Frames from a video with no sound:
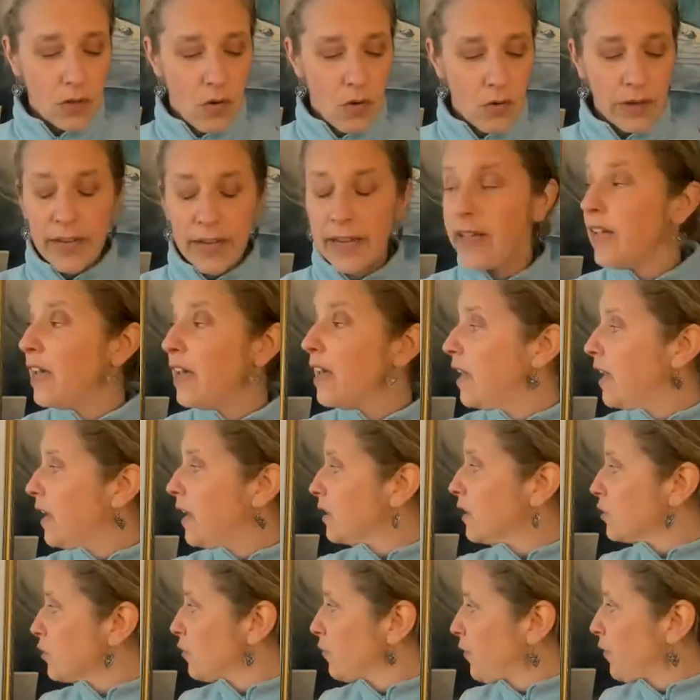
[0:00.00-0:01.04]
Okay,
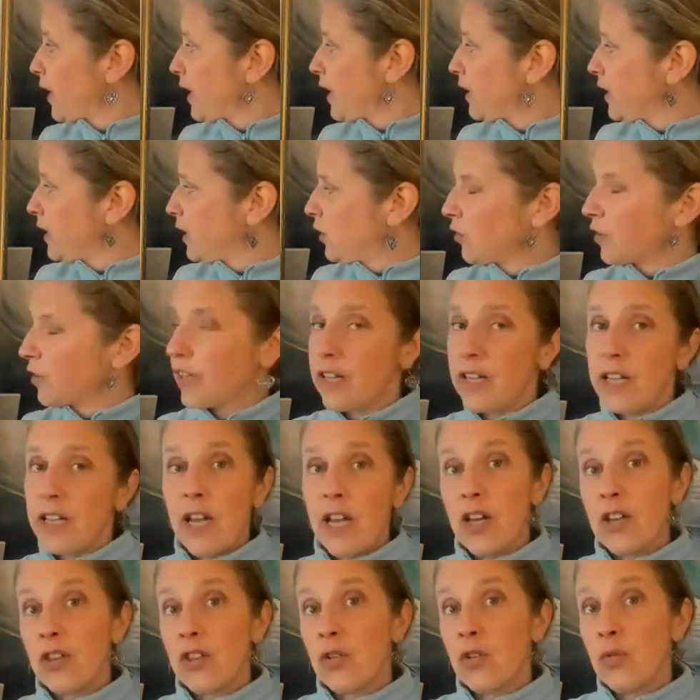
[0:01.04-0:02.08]
and so finally
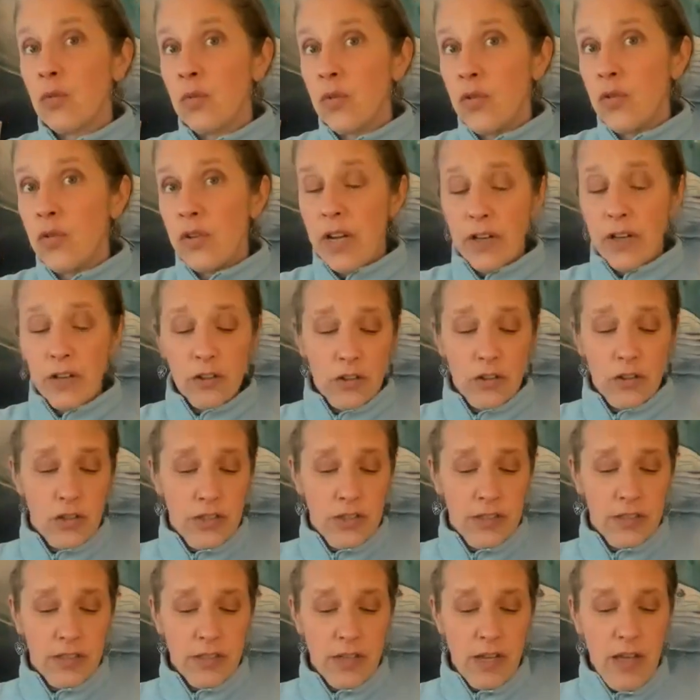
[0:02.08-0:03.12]
looking at the root
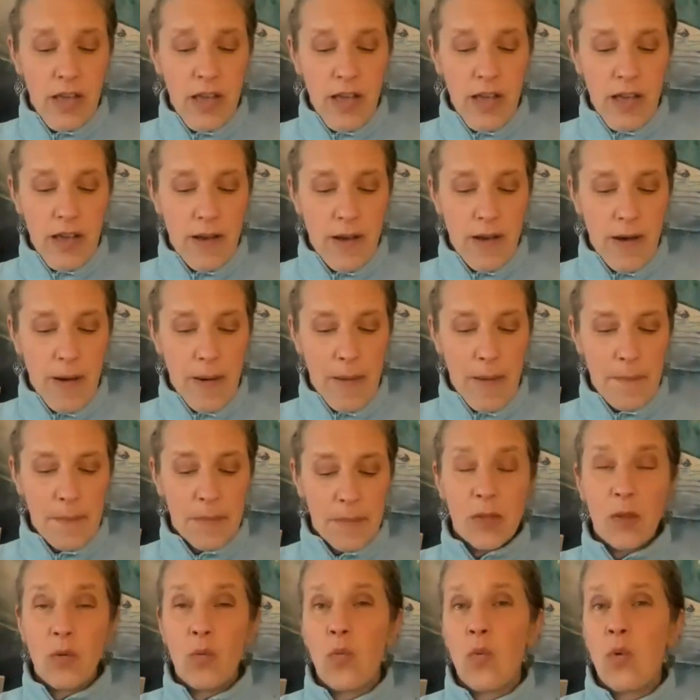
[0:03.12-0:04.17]
energies,
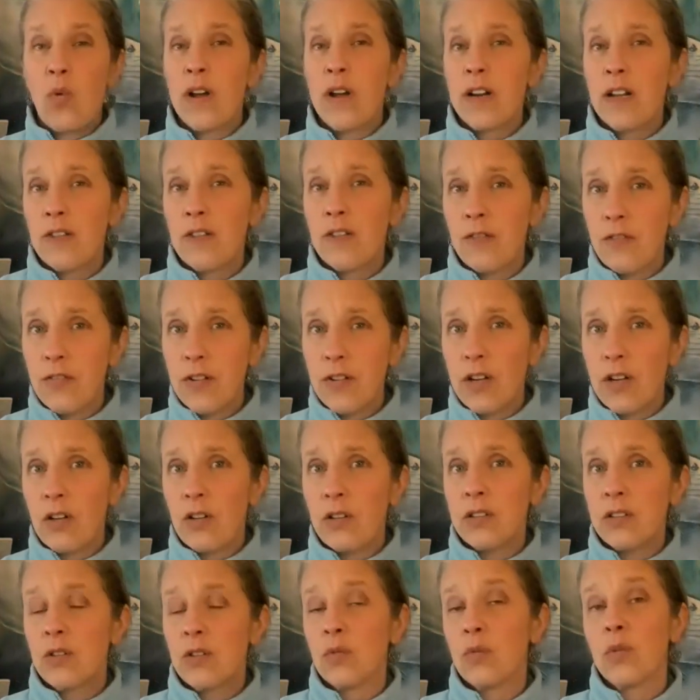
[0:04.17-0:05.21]
what I
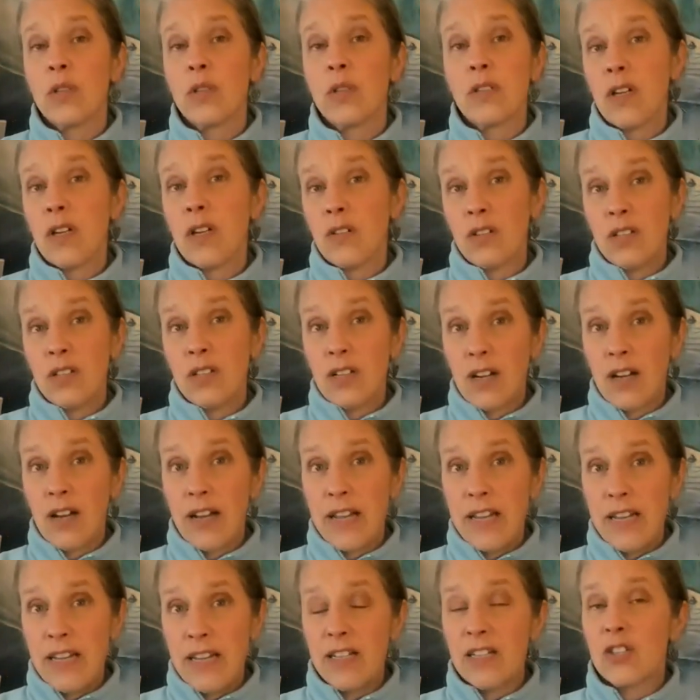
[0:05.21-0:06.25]
felt was a
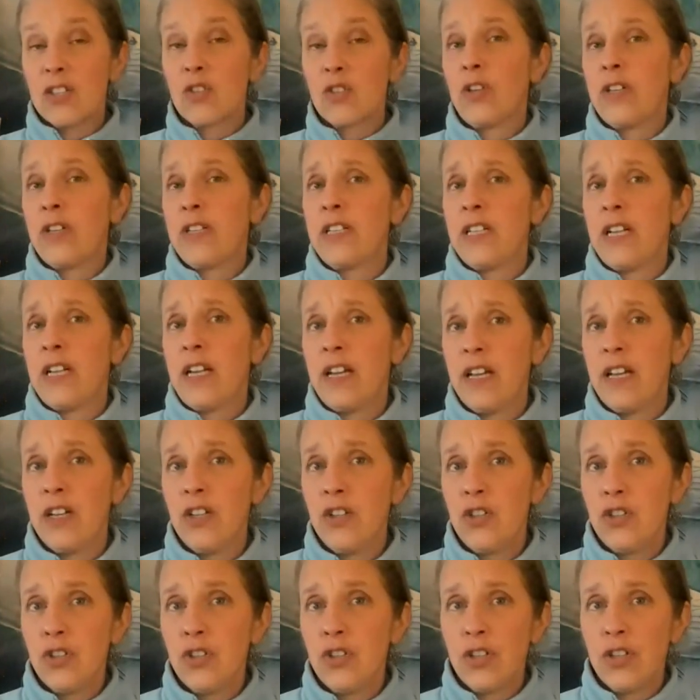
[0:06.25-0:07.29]
tightness or a
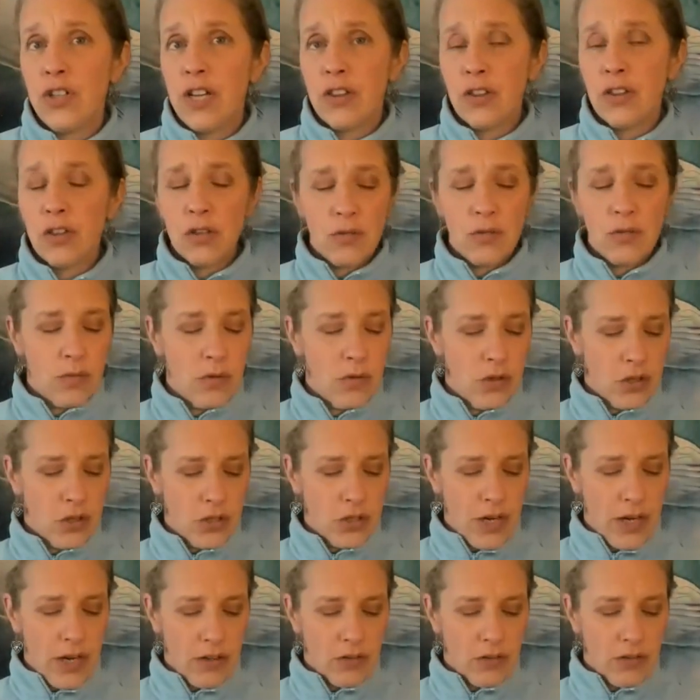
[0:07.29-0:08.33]
tension at the root
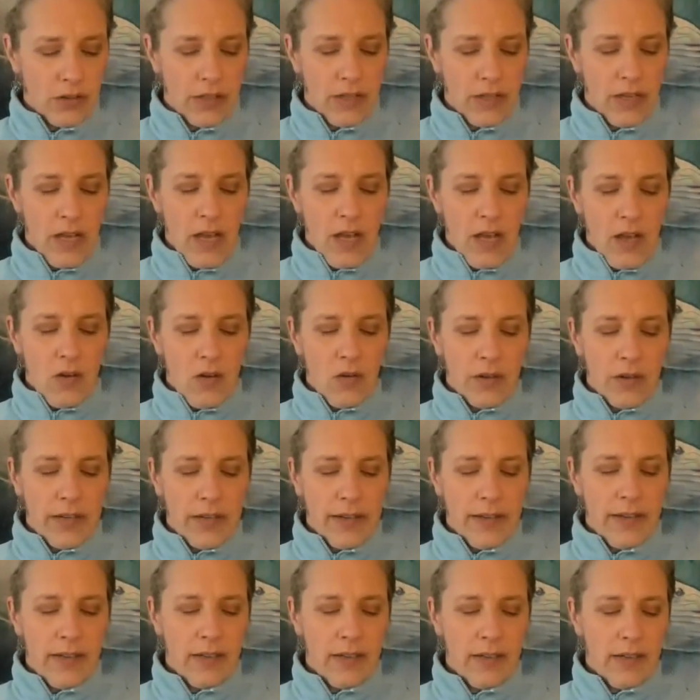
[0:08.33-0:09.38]
chakra,
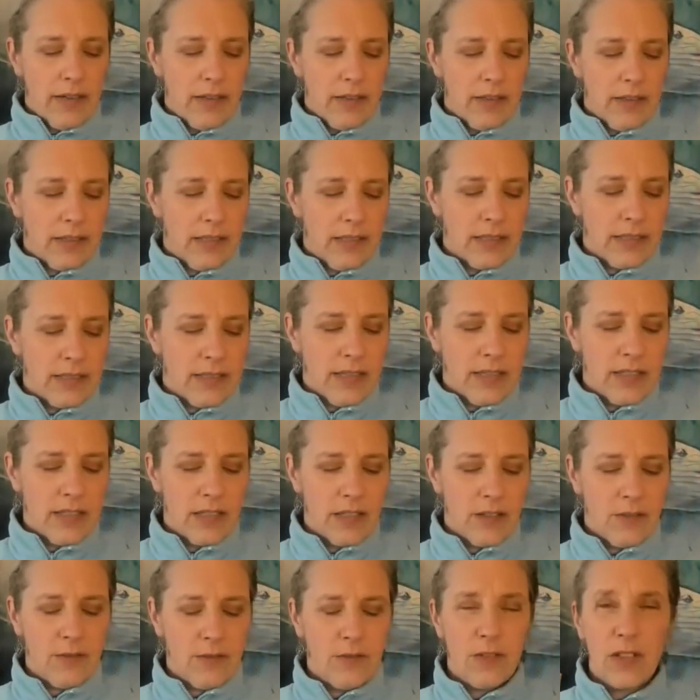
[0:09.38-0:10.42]
okay, a
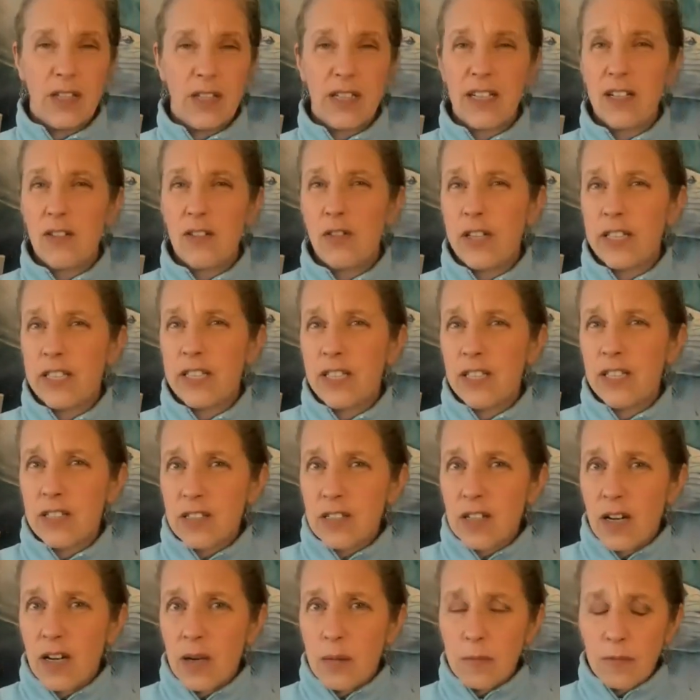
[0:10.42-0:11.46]
sense of kind of like
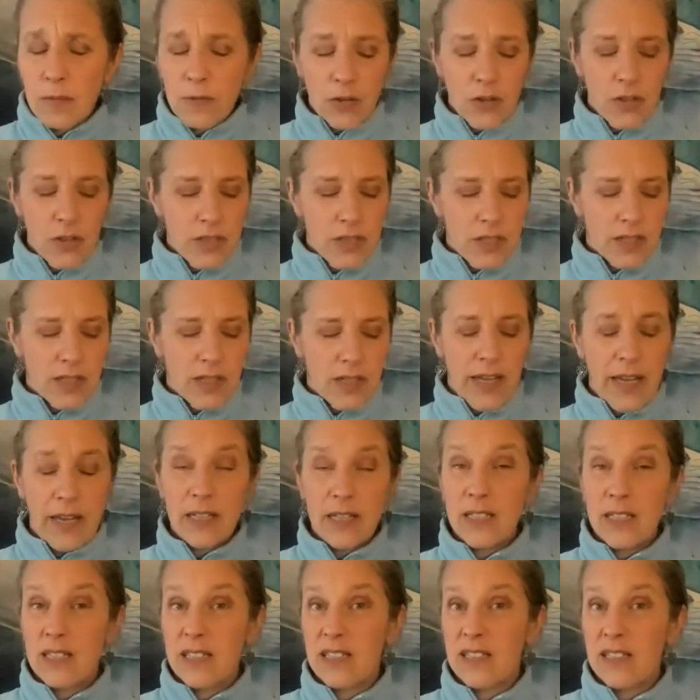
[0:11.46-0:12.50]
discomfort
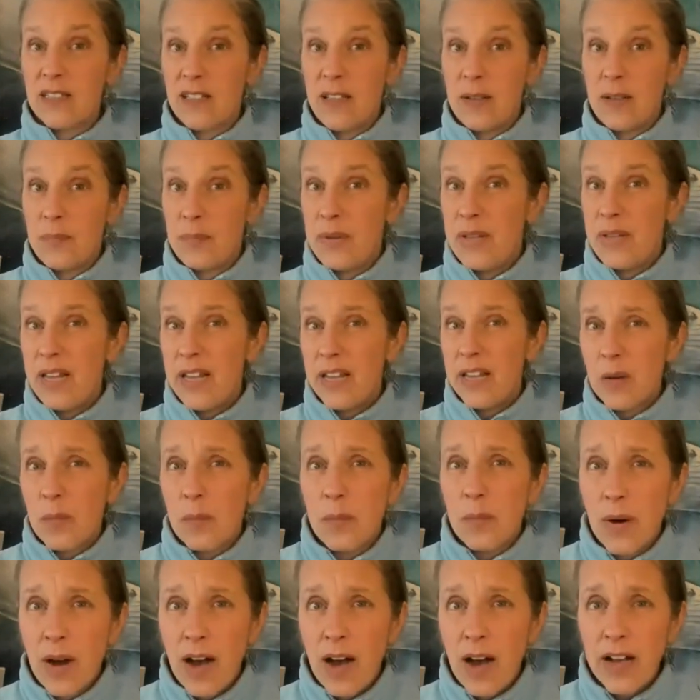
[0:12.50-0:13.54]
at being
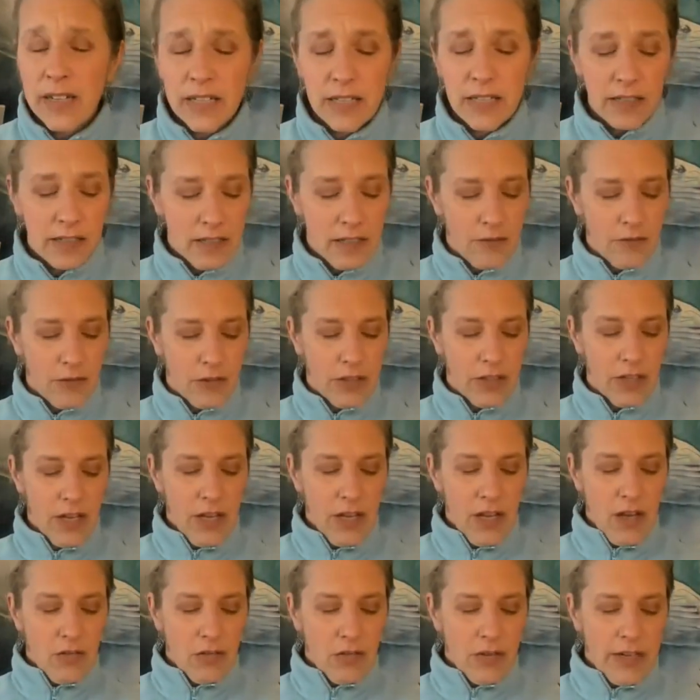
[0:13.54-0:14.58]
embodied even,
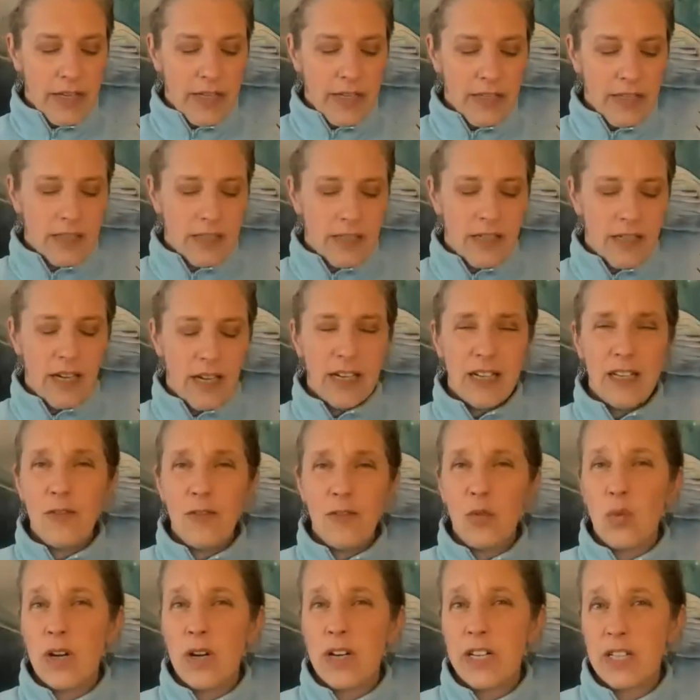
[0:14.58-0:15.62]
right, not
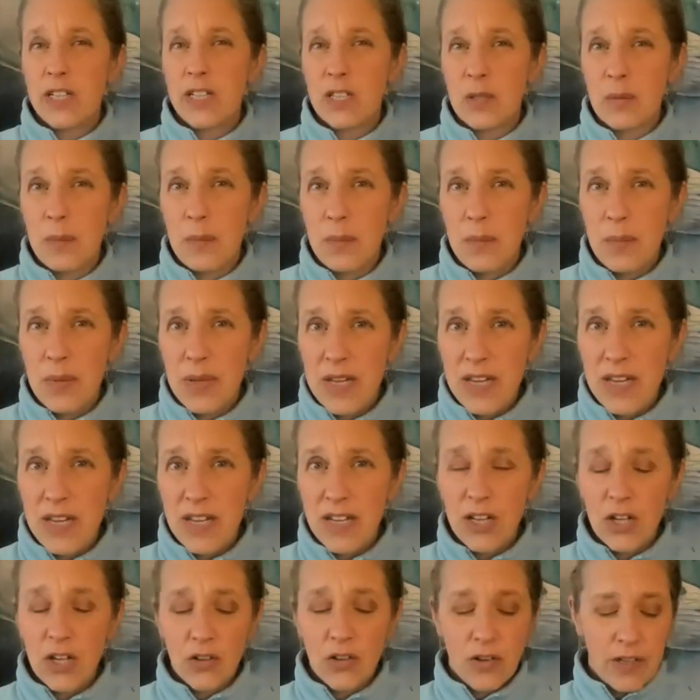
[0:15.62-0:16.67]
even wanting to be
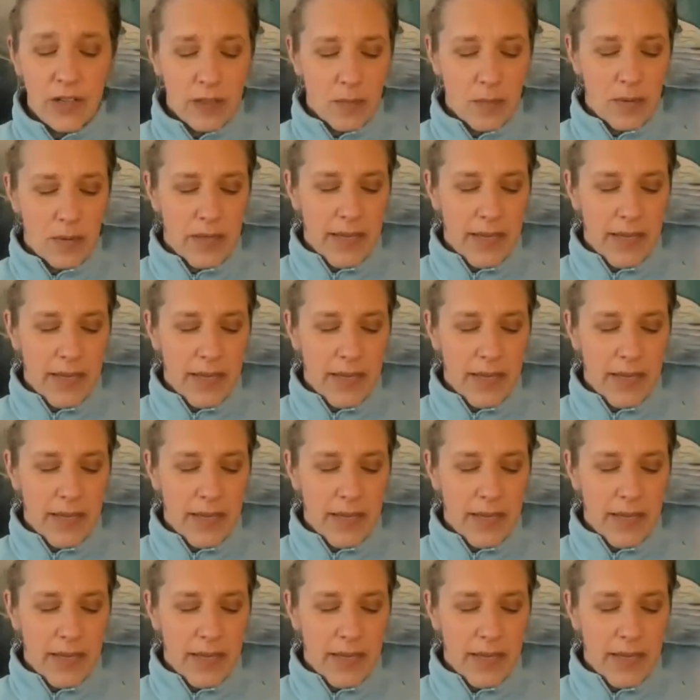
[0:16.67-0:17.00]
here on the